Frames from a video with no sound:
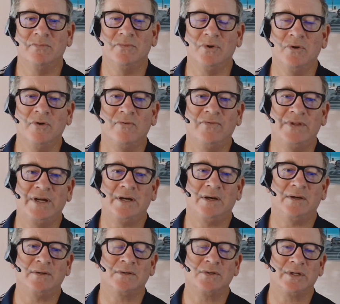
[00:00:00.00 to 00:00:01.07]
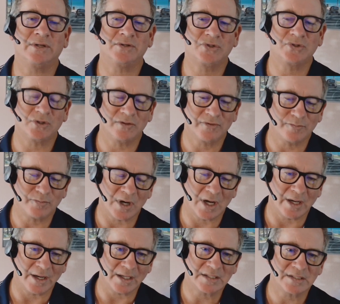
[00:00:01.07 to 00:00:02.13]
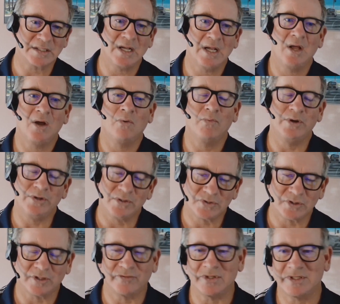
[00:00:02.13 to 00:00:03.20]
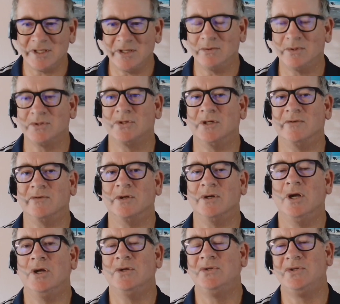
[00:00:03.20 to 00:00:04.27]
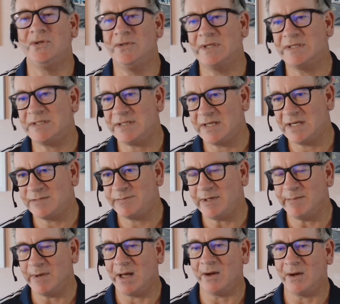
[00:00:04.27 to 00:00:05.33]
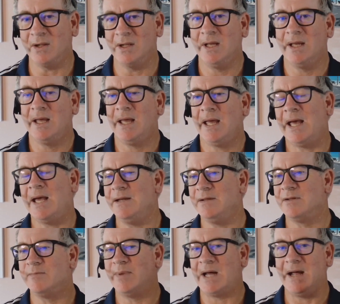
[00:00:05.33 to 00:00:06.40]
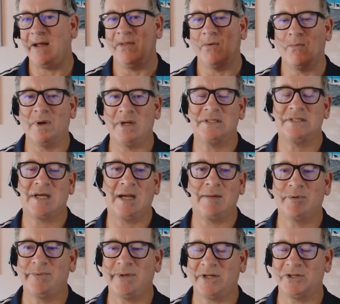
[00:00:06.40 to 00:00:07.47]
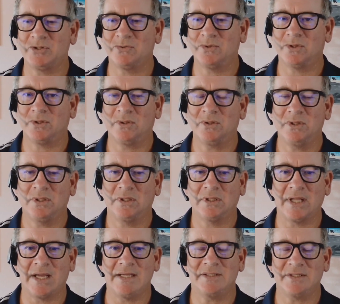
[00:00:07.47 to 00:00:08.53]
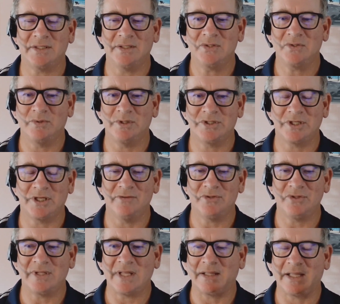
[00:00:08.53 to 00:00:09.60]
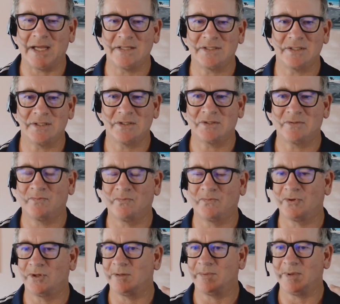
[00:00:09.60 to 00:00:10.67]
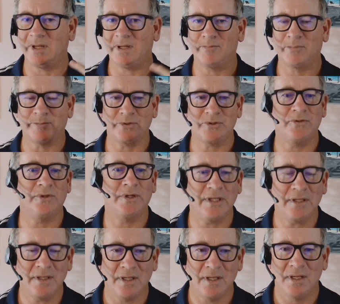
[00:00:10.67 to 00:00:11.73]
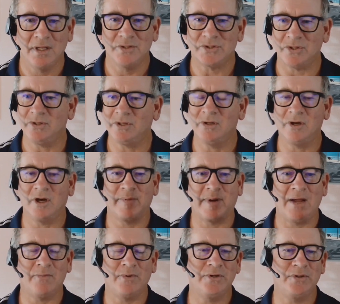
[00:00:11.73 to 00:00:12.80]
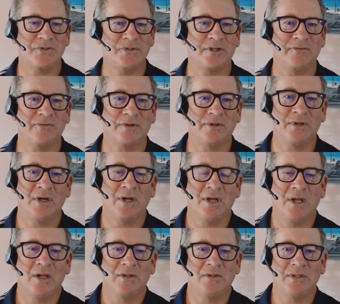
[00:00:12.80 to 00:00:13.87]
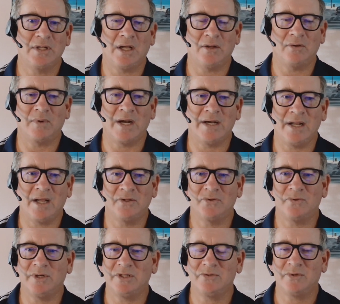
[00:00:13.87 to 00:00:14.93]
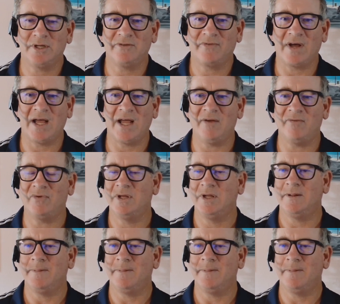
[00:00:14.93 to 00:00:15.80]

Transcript: move their server products, Windows Server, SQL Server, to the CSP model, and either buy the one-time perpetual license, which gives you that license in perpetuity. So you can go buy Windows Server right now, 2025,